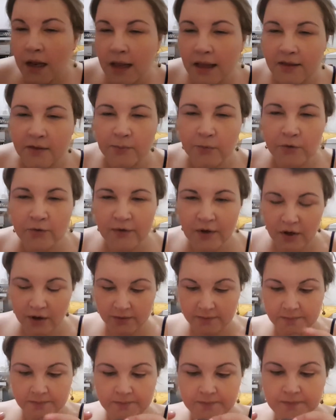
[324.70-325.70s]
let's move
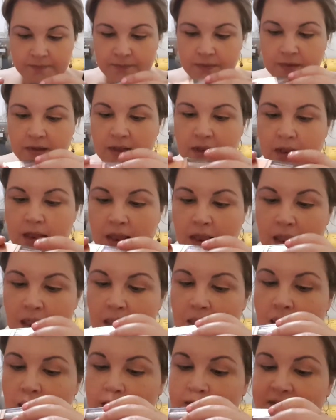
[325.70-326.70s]
on.
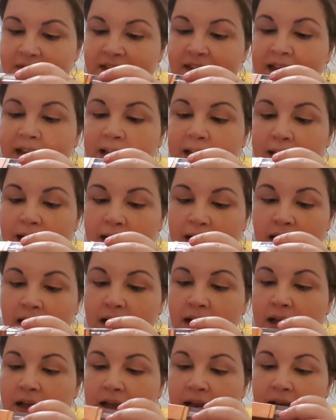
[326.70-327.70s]
Stila
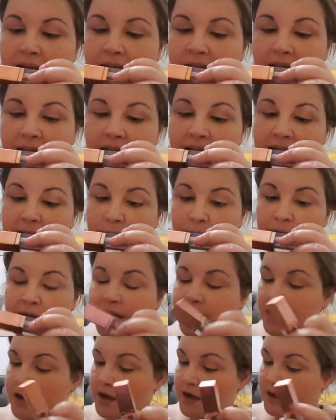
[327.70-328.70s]

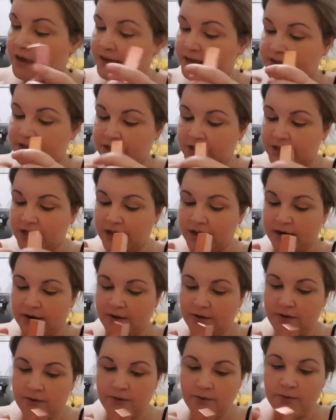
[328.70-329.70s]
liquid
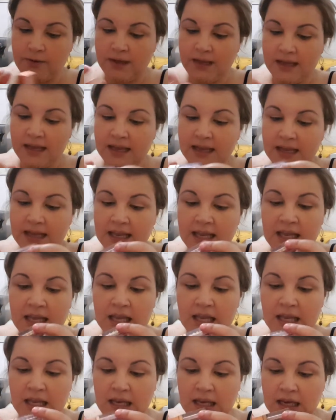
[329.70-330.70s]
eyeshadow
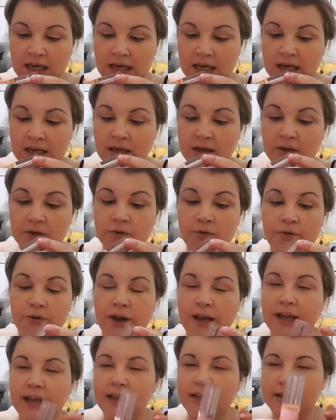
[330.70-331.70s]
in
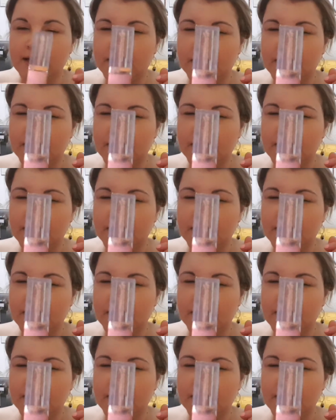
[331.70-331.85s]
Grace.